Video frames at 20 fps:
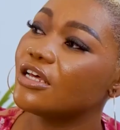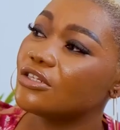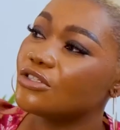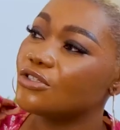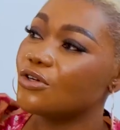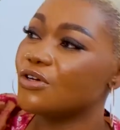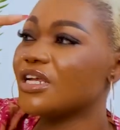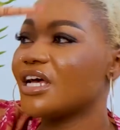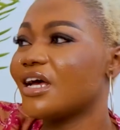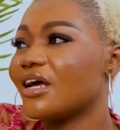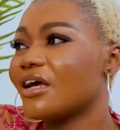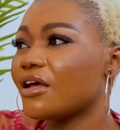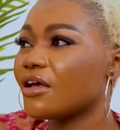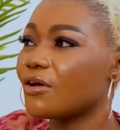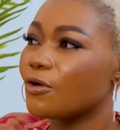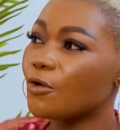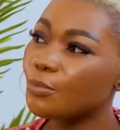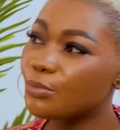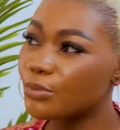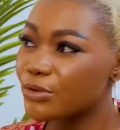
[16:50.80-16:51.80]
the other
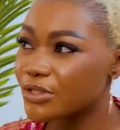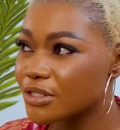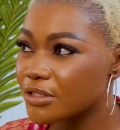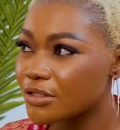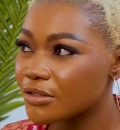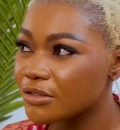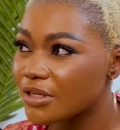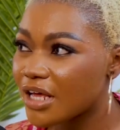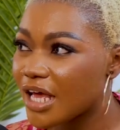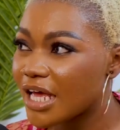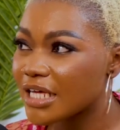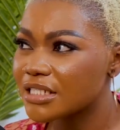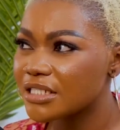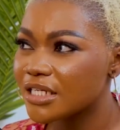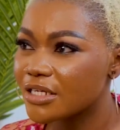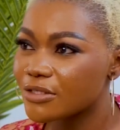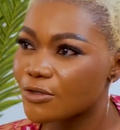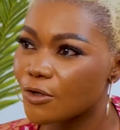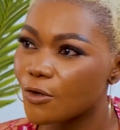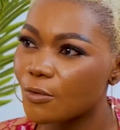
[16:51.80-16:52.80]
opposing
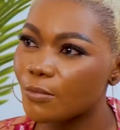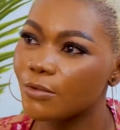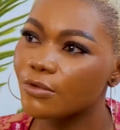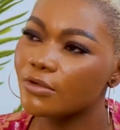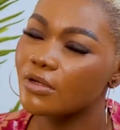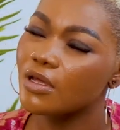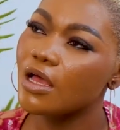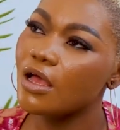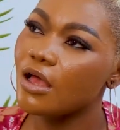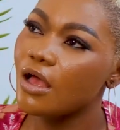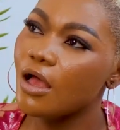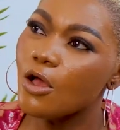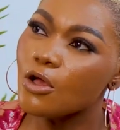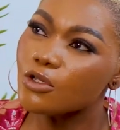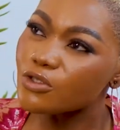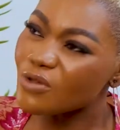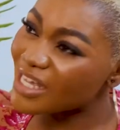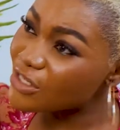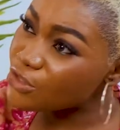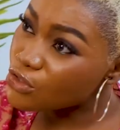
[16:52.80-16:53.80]
ideas come on.
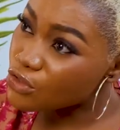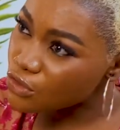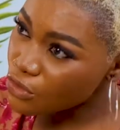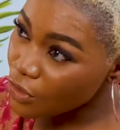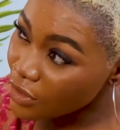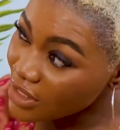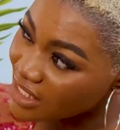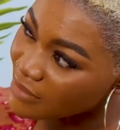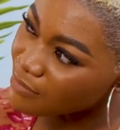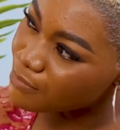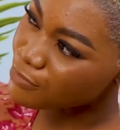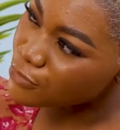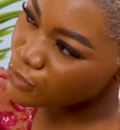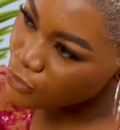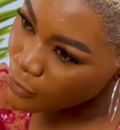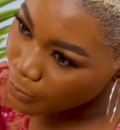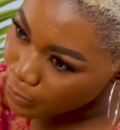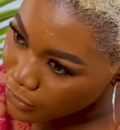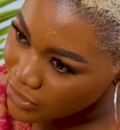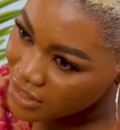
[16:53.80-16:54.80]
So I saw the
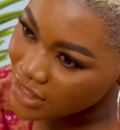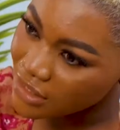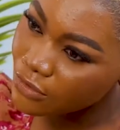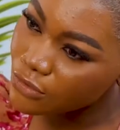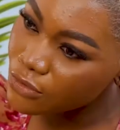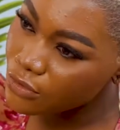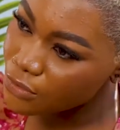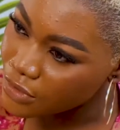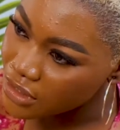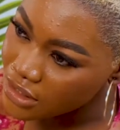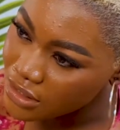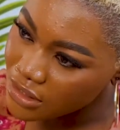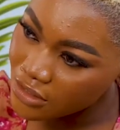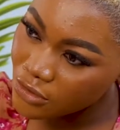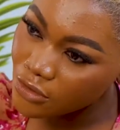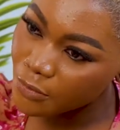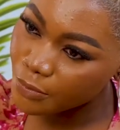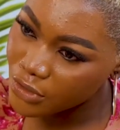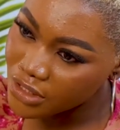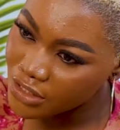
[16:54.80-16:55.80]
supporting
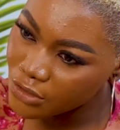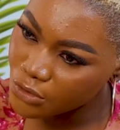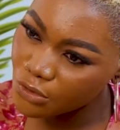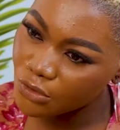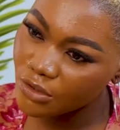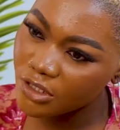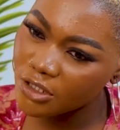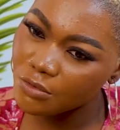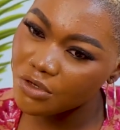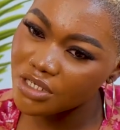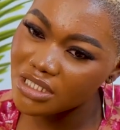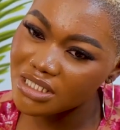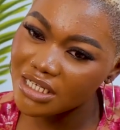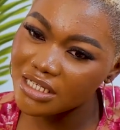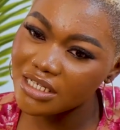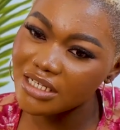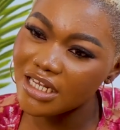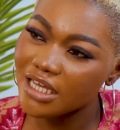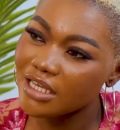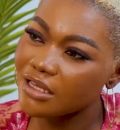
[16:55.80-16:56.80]
tweets where they were
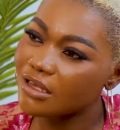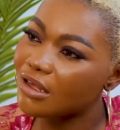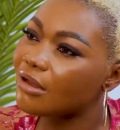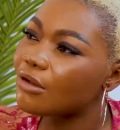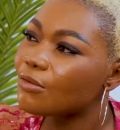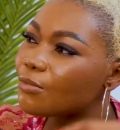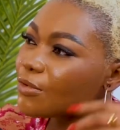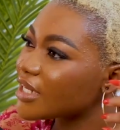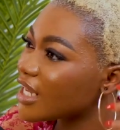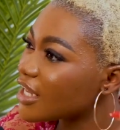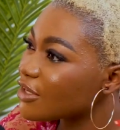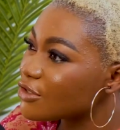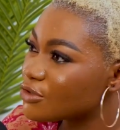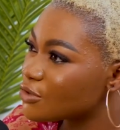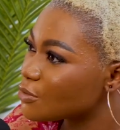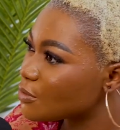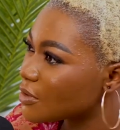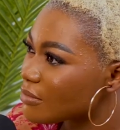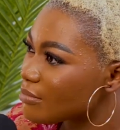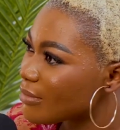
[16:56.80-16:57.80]
saying like, oh, what are you
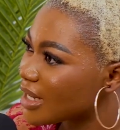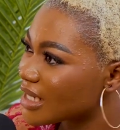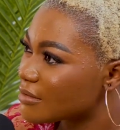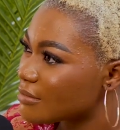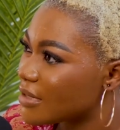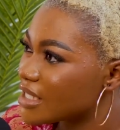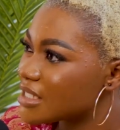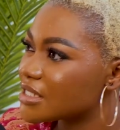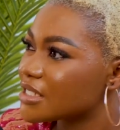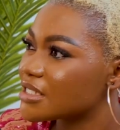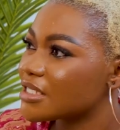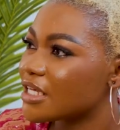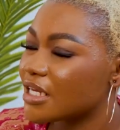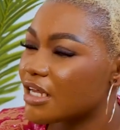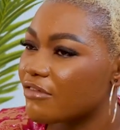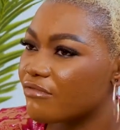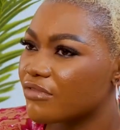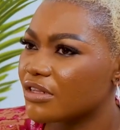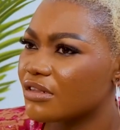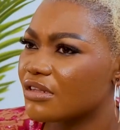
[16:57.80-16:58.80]
doing with mathematics and
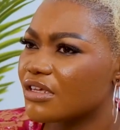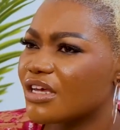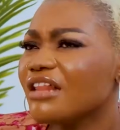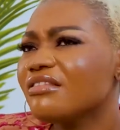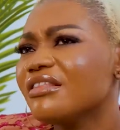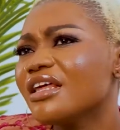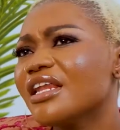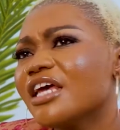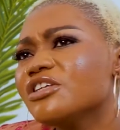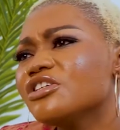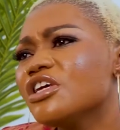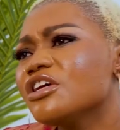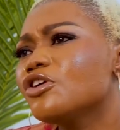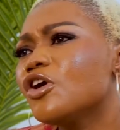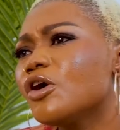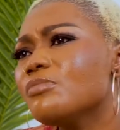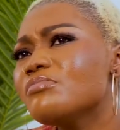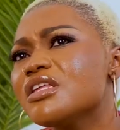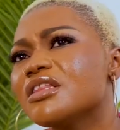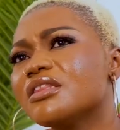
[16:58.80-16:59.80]
everything? And then it
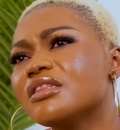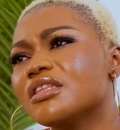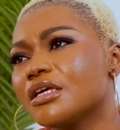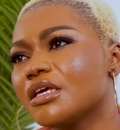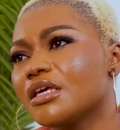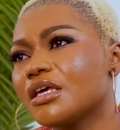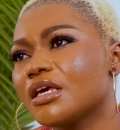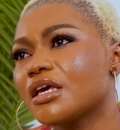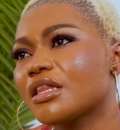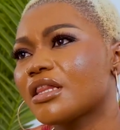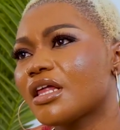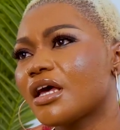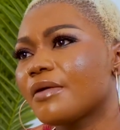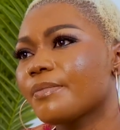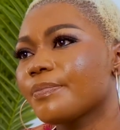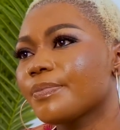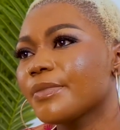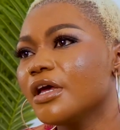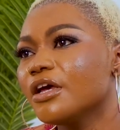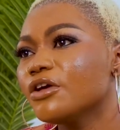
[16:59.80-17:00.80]
got me thinking that,
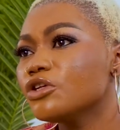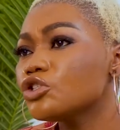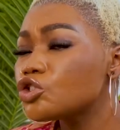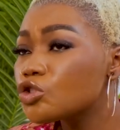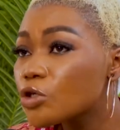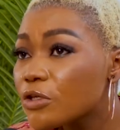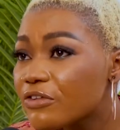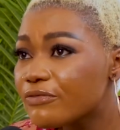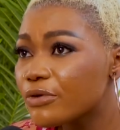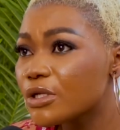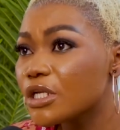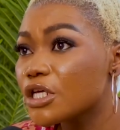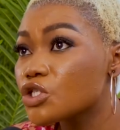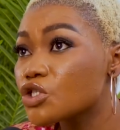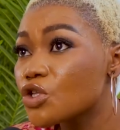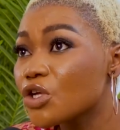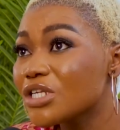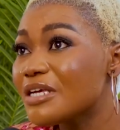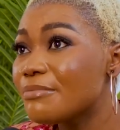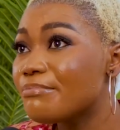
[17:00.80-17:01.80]
truthfully,
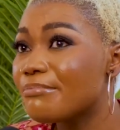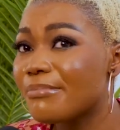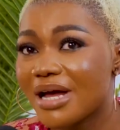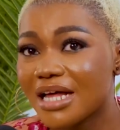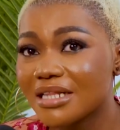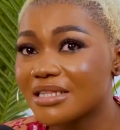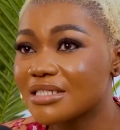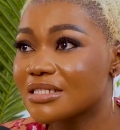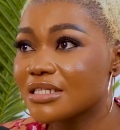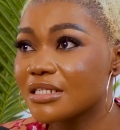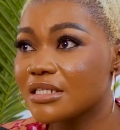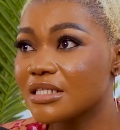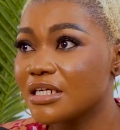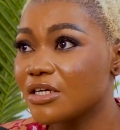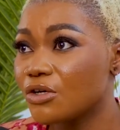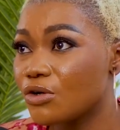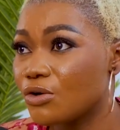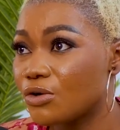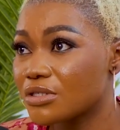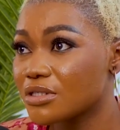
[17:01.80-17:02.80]
studying maths in
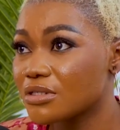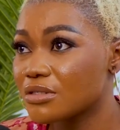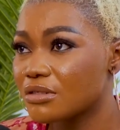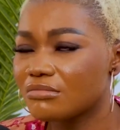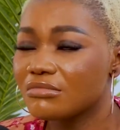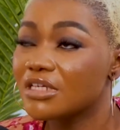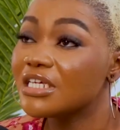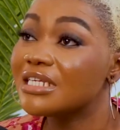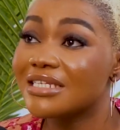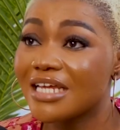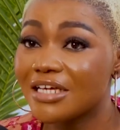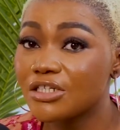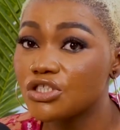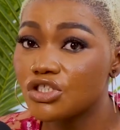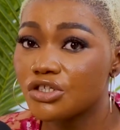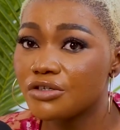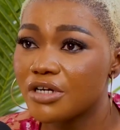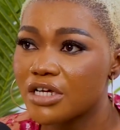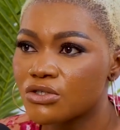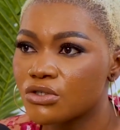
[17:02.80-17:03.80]

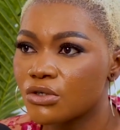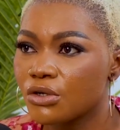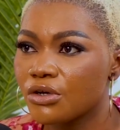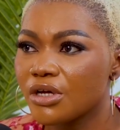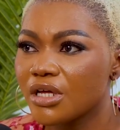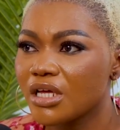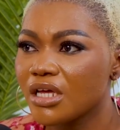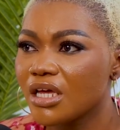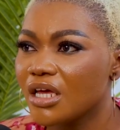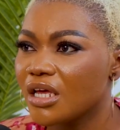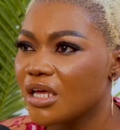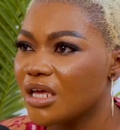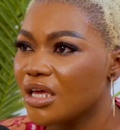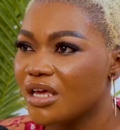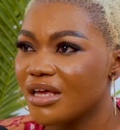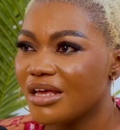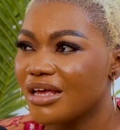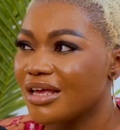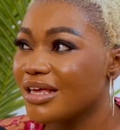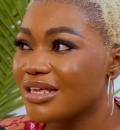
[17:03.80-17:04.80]
Nigeria,
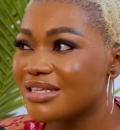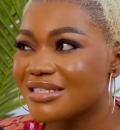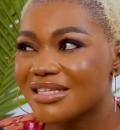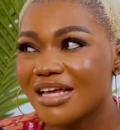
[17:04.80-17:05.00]
is